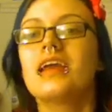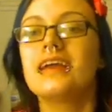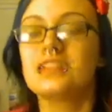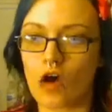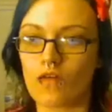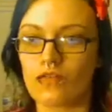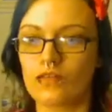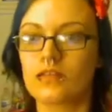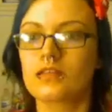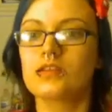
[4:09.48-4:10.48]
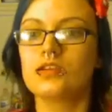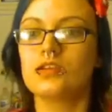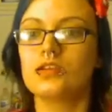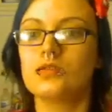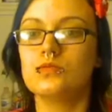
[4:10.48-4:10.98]
It's awful.
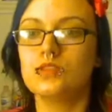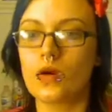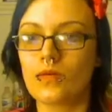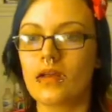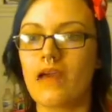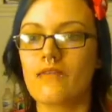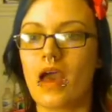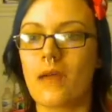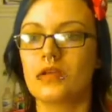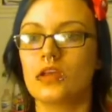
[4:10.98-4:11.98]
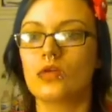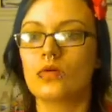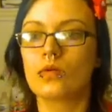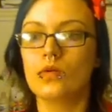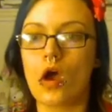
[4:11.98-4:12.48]
You don't want to have it happen to
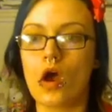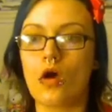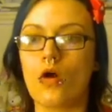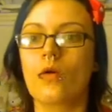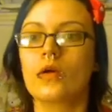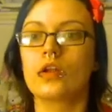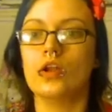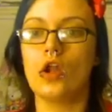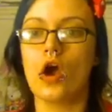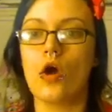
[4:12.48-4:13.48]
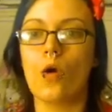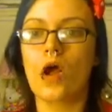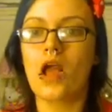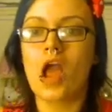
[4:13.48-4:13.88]
you. No. No.